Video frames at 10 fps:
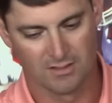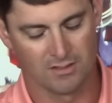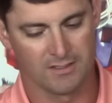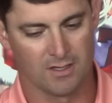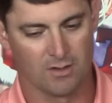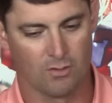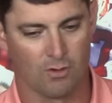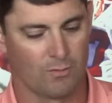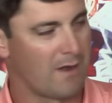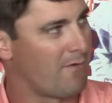you know,
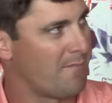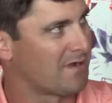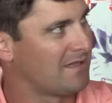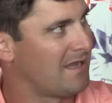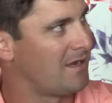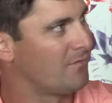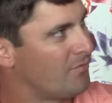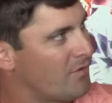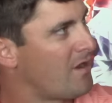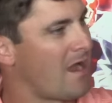or Ray Ray McCloud,
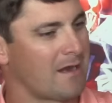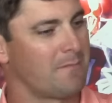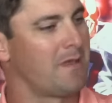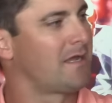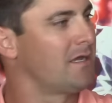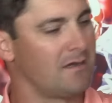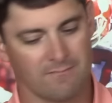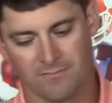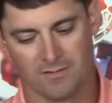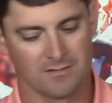they're not going to make up
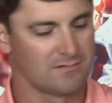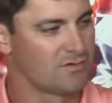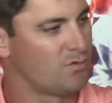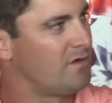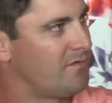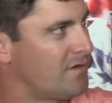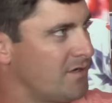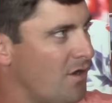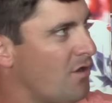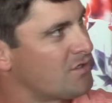for 1,200
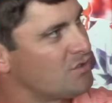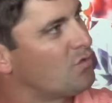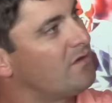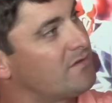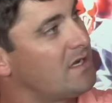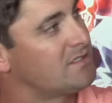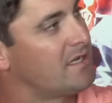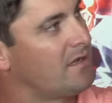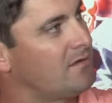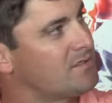yards and 12
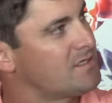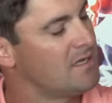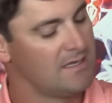touchdowns.